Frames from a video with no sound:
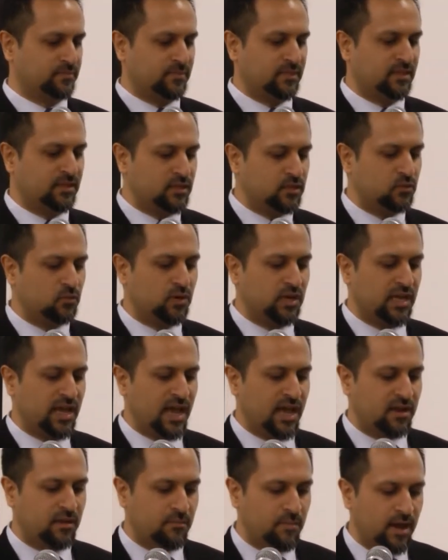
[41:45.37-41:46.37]
This is what he
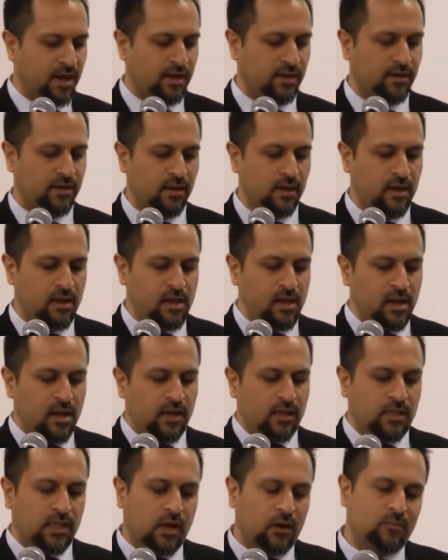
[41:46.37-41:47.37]
had in mind.
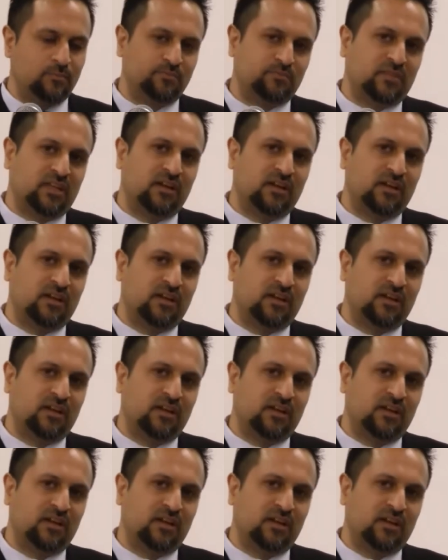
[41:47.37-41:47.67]
Now,